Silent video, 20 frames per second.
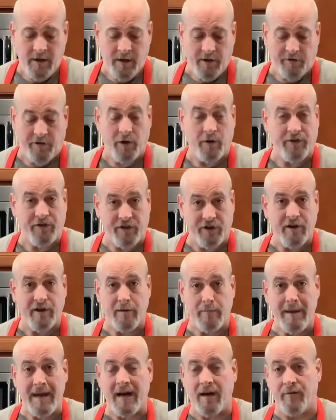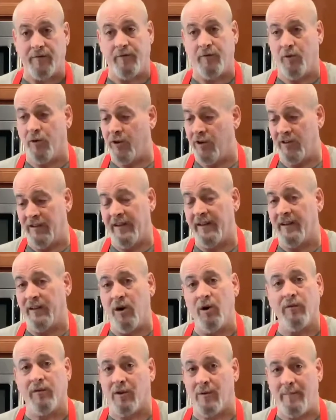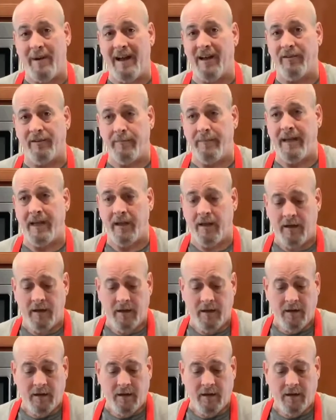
So it's a good amount for a little over 1 pound of meat.